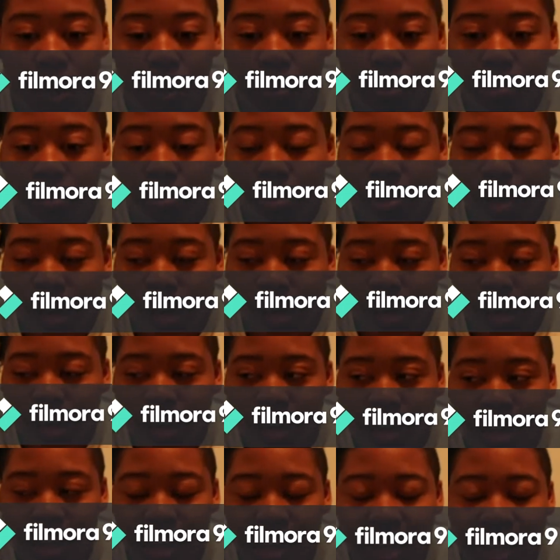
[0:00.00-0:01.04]

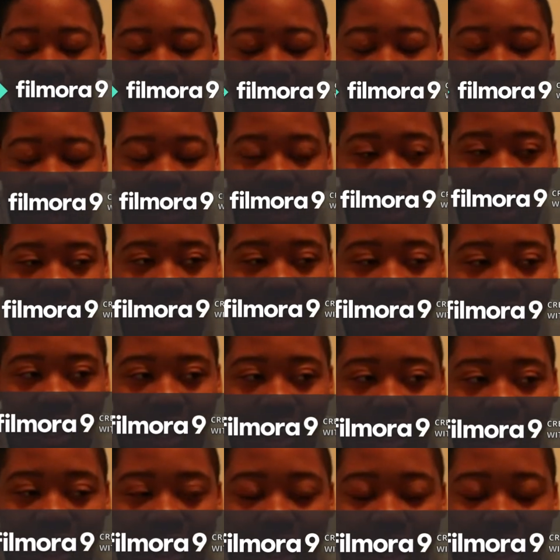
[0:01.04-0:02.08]
but
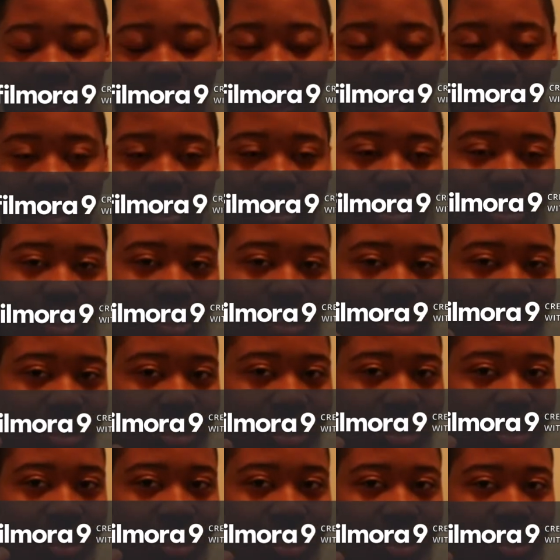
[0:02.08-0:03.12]
it's
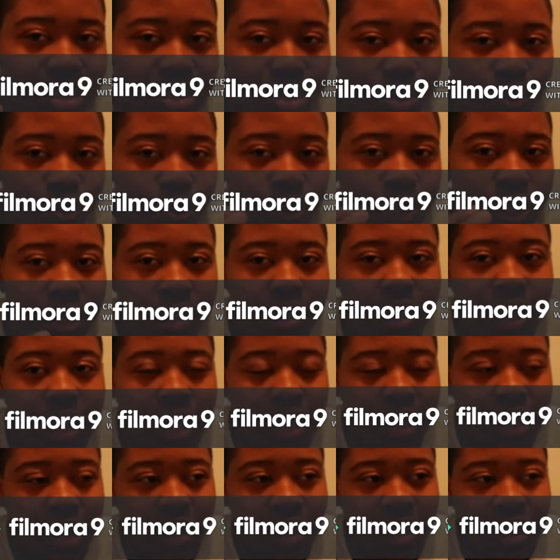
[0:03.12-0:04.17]
just this weird
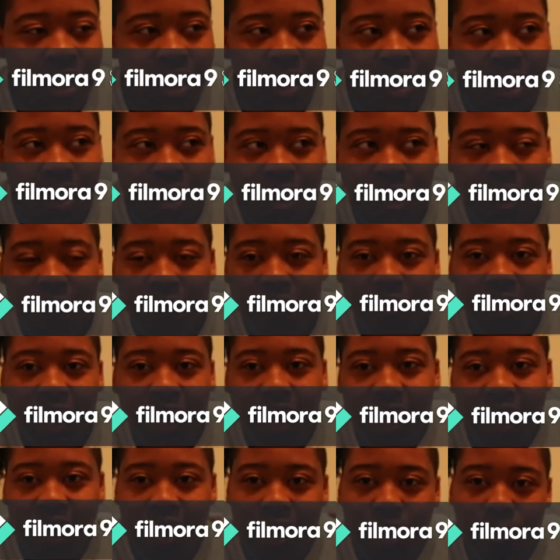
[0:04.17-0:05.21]
like, I feel
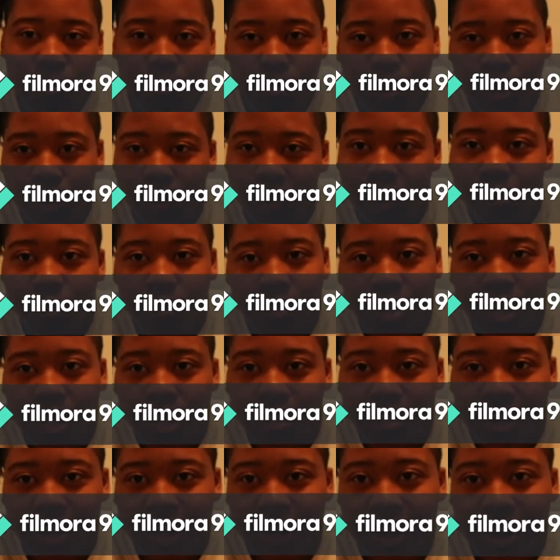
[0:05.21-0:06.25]
like limbo that we're
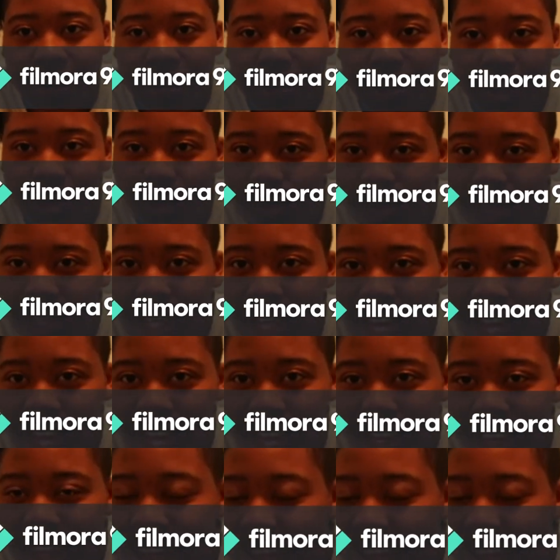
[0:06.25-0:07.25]
in right now We're like we can't